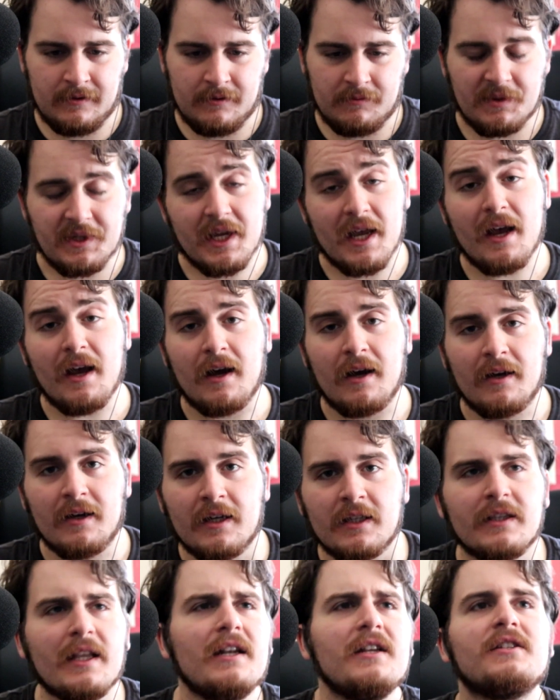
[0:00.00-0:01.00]
But yeah,
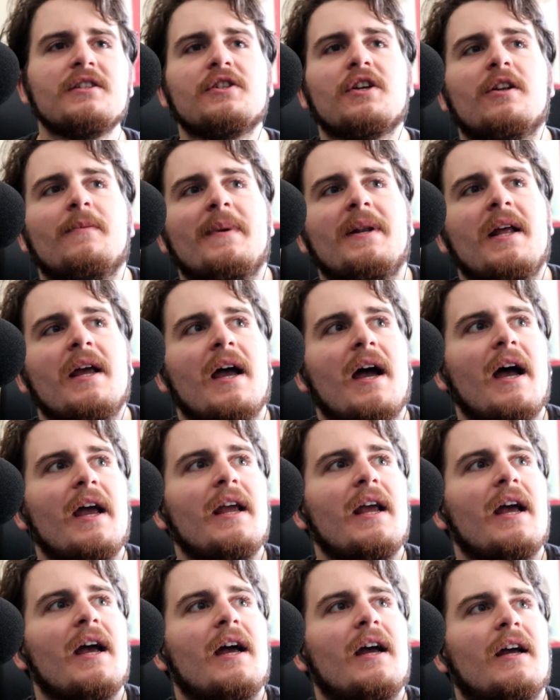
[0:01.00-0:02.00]
ladies and gentlemen,
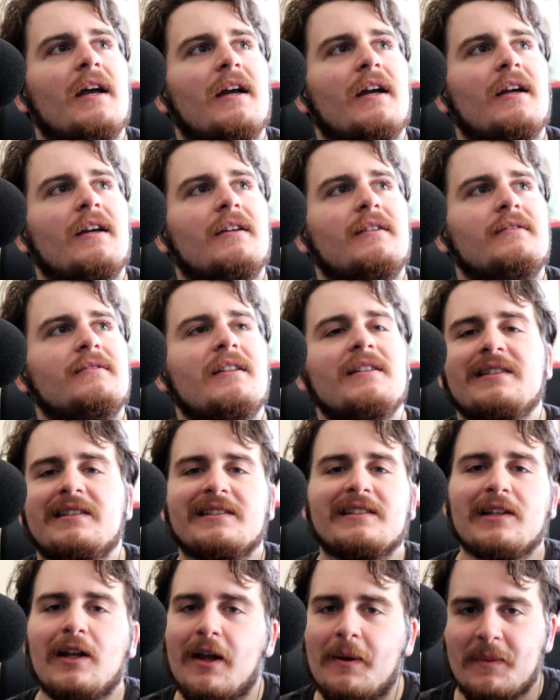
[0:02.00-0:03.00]
this
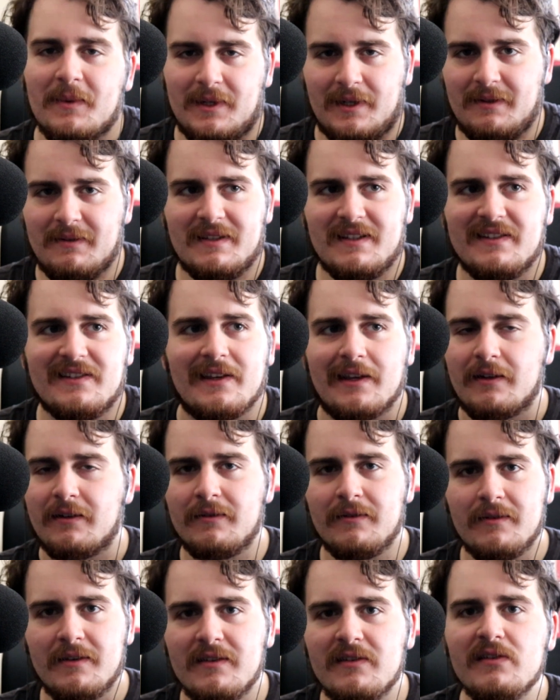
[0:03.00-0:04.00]
is all I'm gonna. This is it.
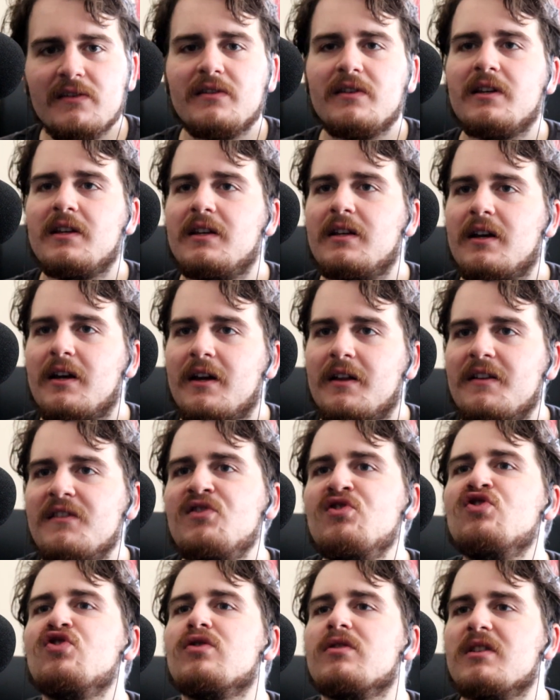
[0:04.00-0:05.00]
This
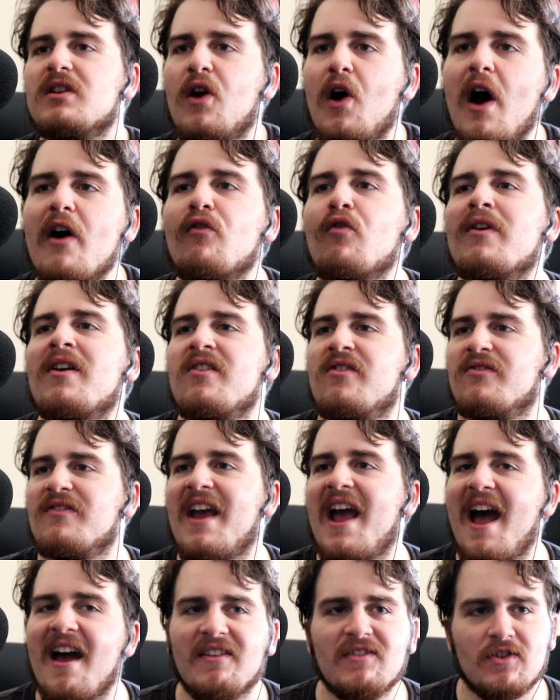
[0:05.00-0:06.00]
is I've run out of
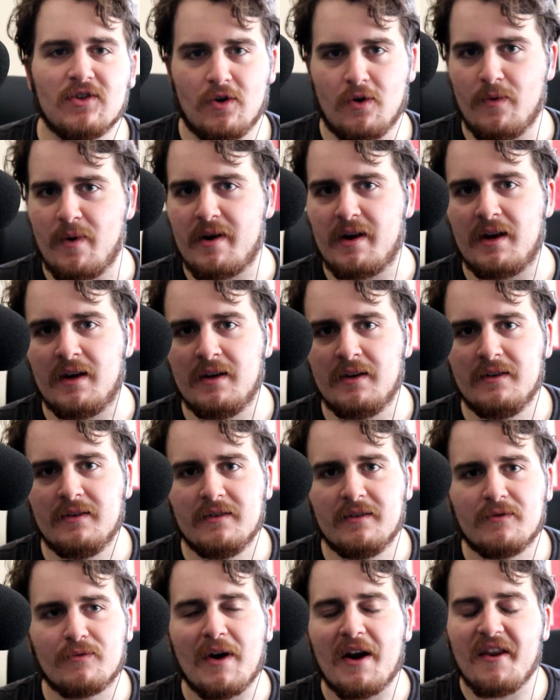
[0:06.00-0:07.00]
gas already.
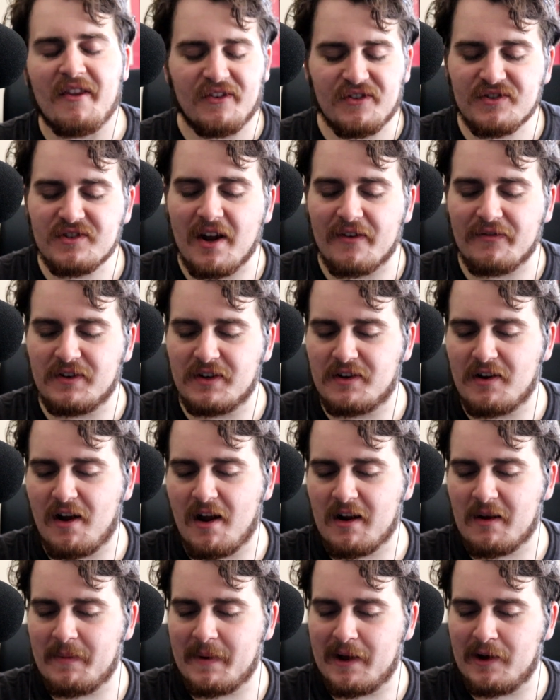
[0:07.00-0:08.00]
Run out of stuff to
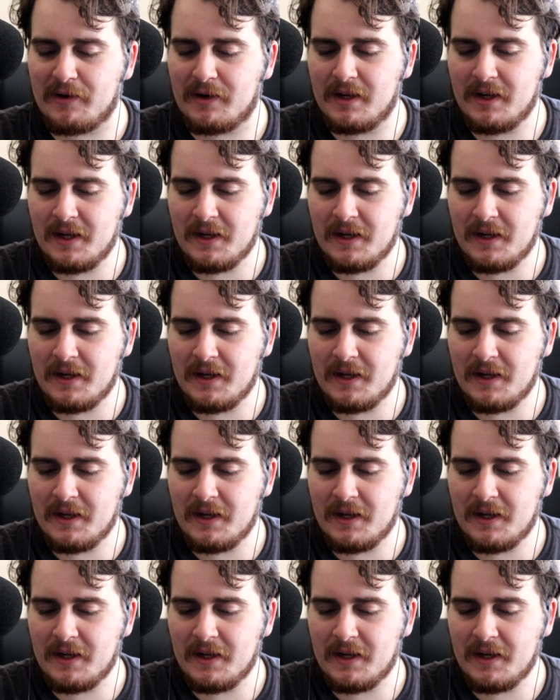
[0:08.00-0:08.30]
talk about.